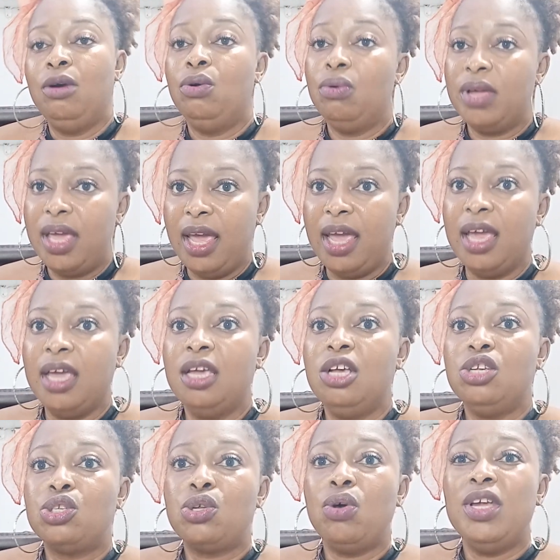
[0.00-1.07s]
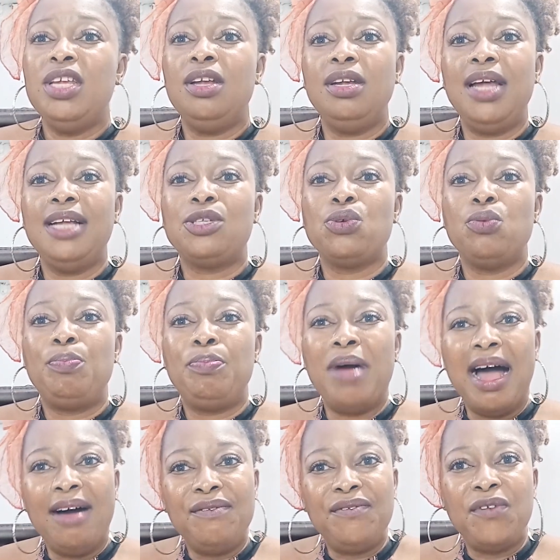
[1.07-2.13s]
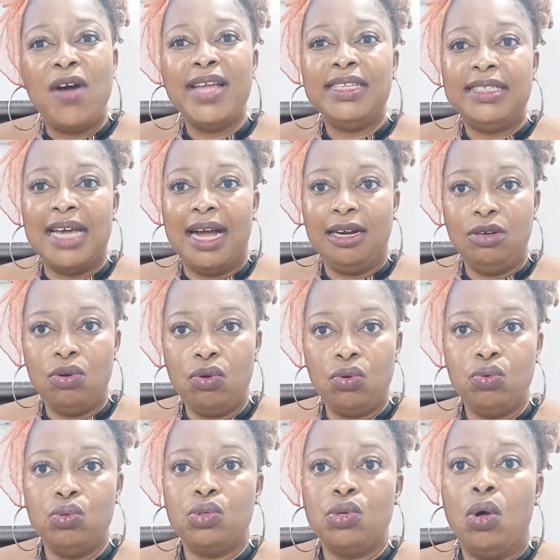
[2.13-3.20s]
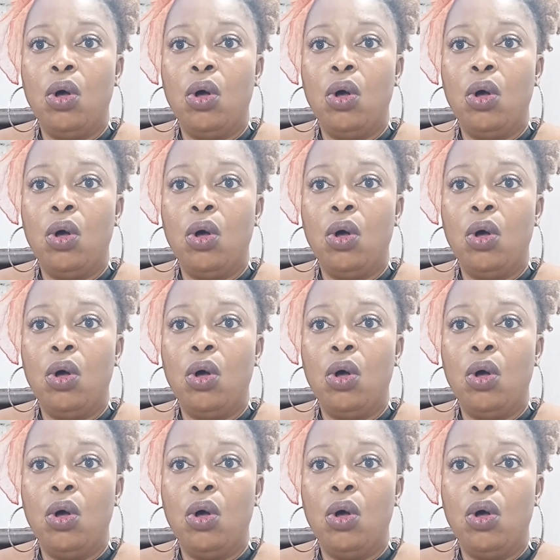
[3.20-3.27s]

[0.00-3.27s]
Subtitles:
Okay, so in order to avoid dark knuckles,